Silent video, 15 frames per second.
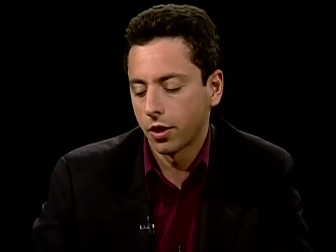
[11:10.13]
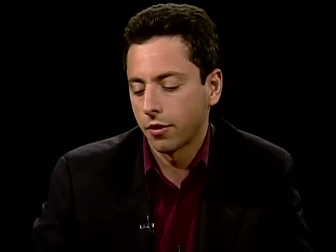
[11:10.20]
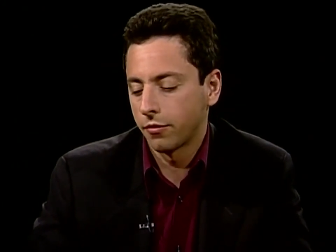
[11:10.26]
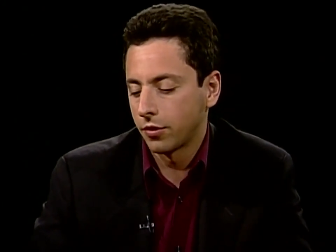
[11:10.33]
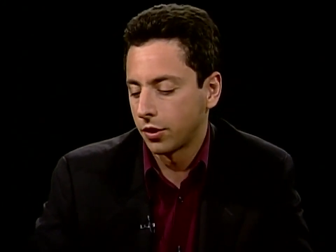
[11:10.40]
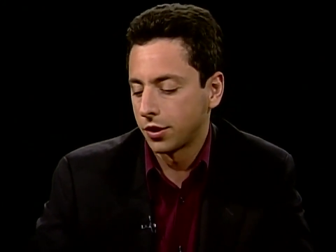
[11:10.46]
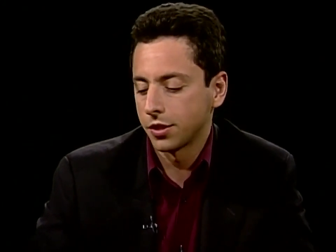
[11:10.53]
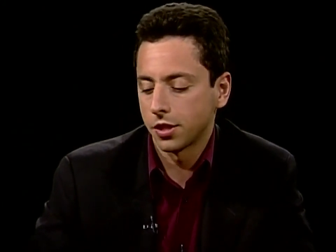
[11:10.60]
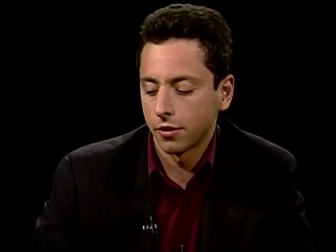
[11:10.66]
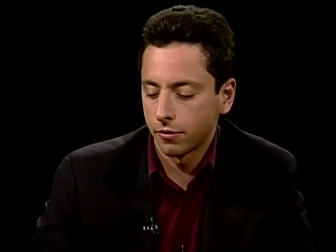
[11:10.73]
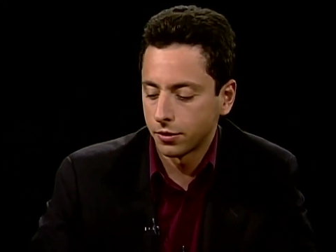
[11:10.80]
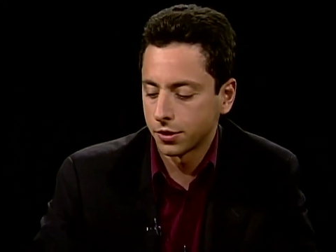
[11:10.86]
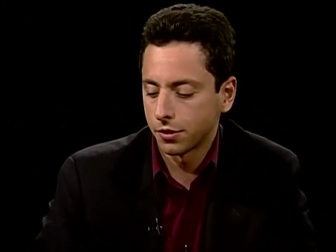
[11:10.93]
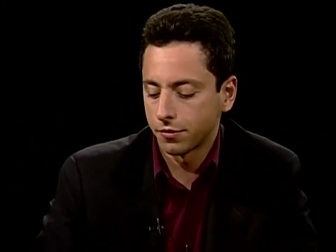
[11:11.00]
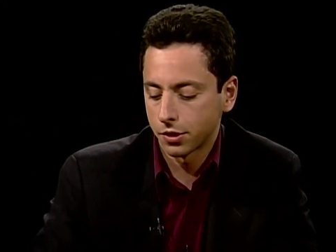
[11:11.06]
We have various
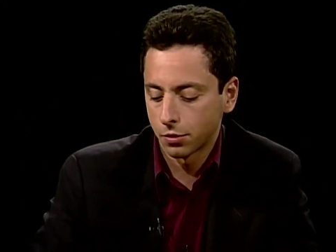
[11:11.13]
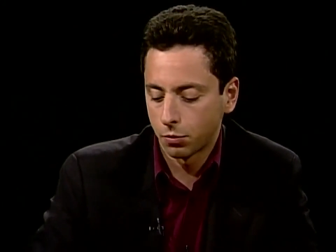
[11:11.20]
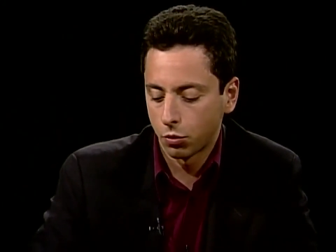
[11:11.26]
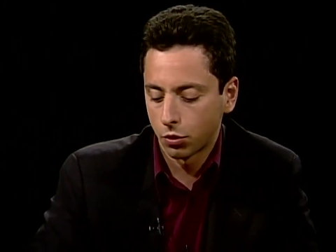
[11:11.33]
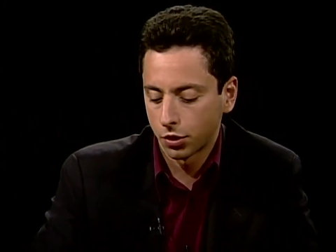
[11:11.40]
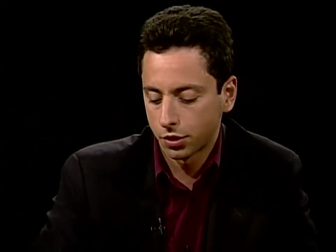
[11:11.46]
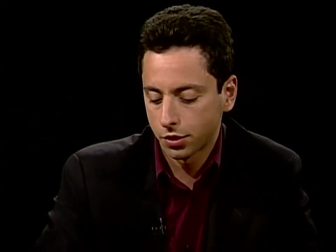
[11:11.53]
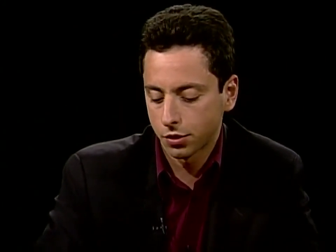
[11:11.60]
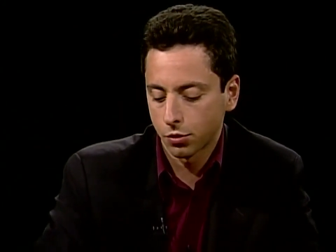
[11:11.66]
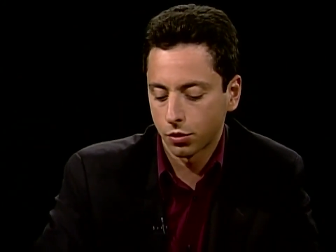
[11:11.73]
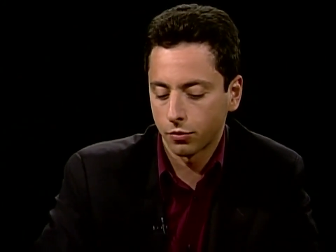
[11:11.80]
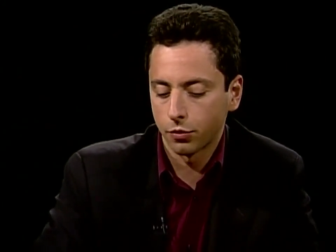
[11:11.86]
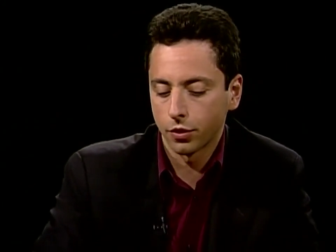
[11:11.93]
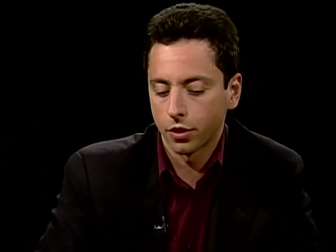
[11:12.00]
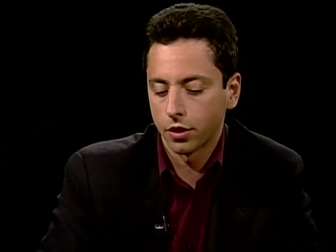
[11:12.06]
levels of support
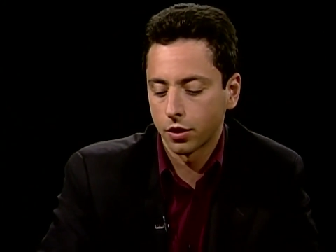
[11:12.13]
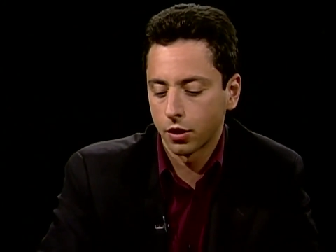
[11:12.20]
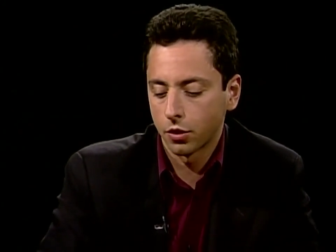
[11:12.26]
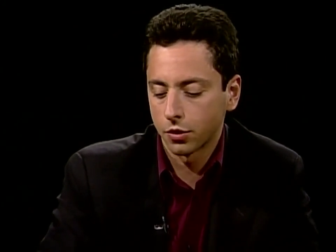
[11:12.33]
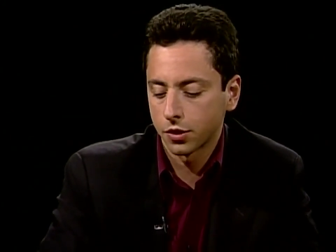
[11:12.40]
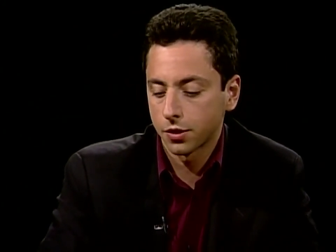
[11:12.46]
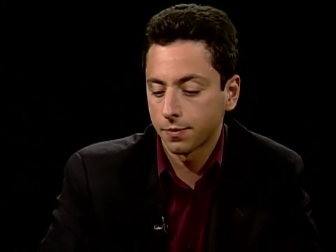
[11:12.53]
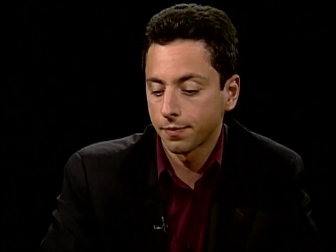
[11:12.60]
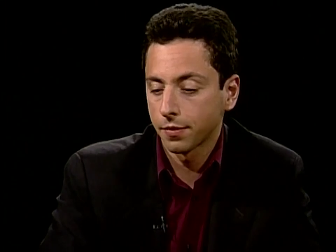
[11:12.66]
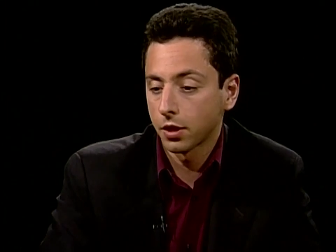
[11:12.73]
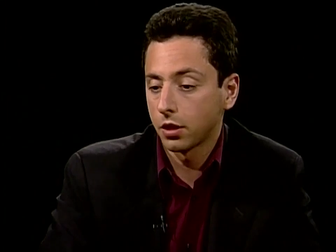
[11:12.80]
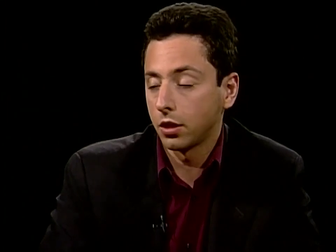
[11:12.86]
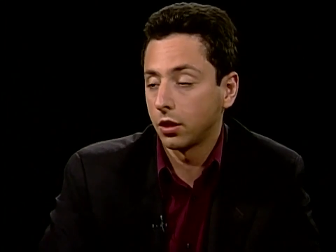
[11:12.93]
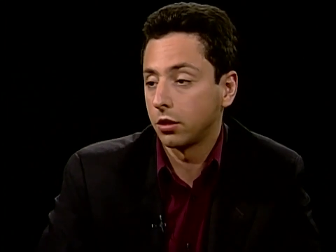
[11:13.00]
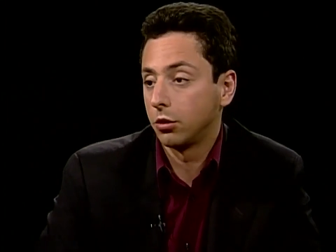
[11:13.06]
sort of within those,
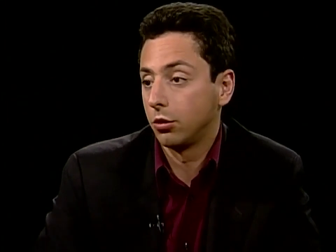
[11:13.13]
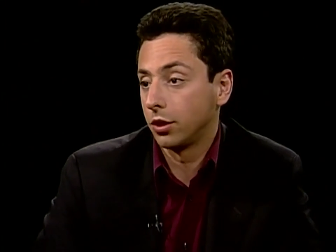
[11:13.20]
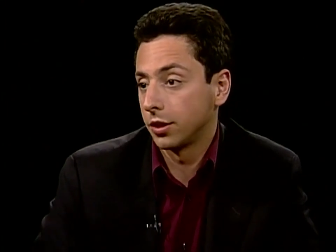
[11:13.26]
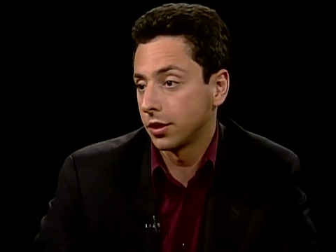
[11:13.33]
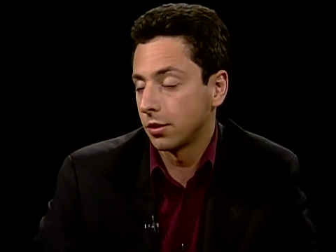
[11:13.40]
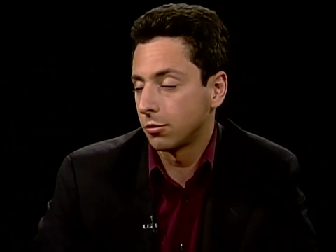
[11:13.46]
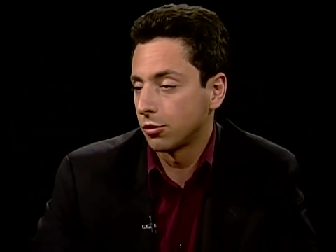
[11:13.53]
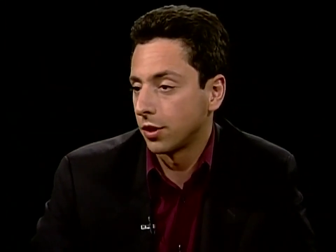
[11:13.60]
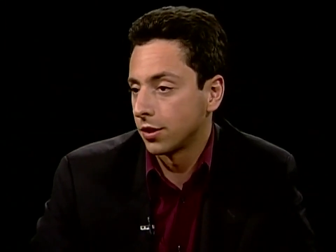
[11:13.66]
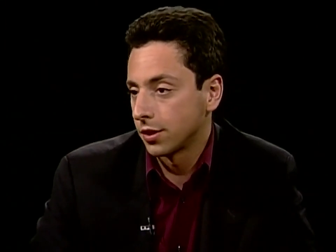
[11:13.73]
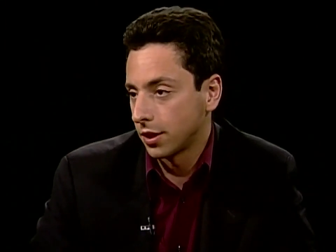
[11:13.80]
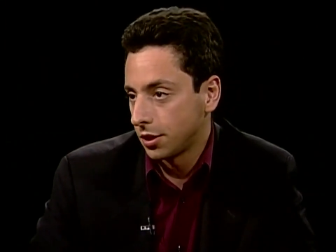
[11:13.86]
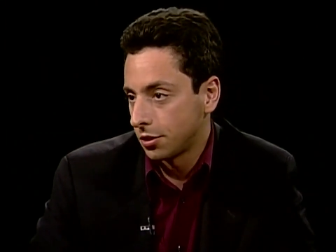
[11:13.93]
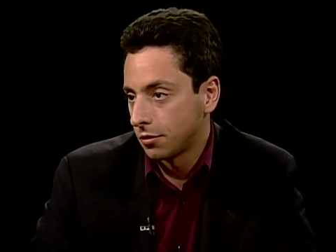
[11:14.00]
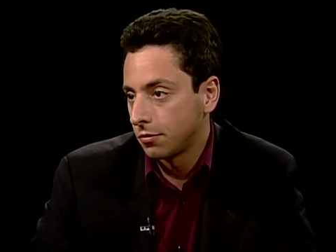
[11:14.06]
including some
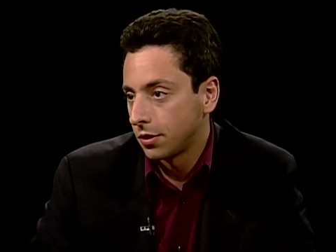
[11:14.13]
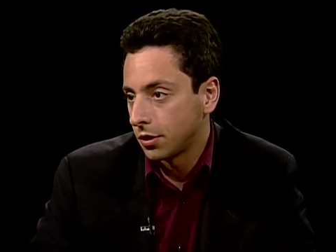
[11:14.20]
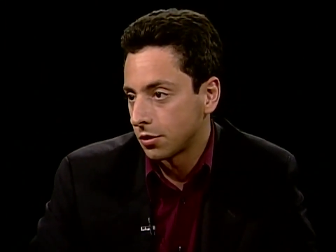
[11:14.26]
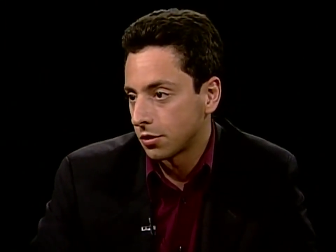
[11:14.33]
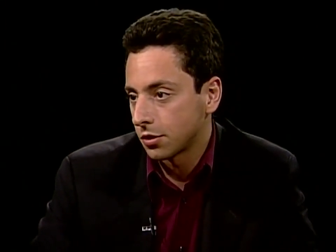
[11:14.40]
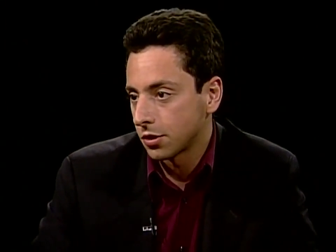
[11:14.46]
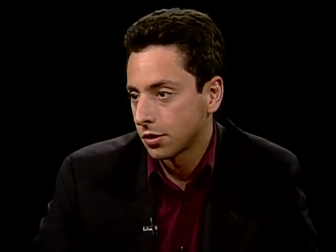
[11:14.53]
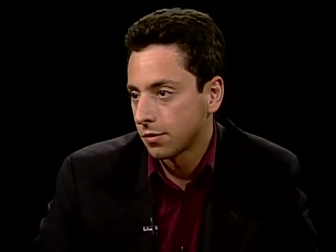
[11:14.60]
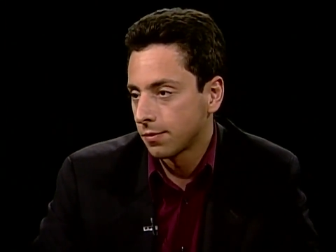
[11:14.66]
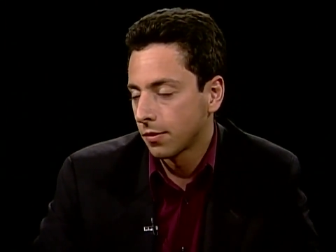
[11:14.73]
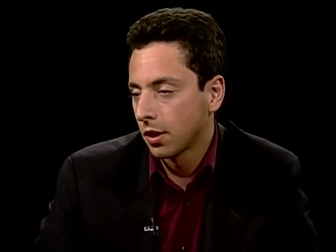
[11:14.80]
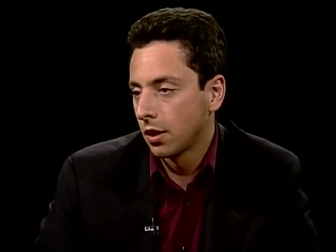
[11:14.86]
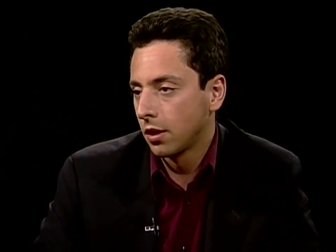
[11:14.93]
translation features.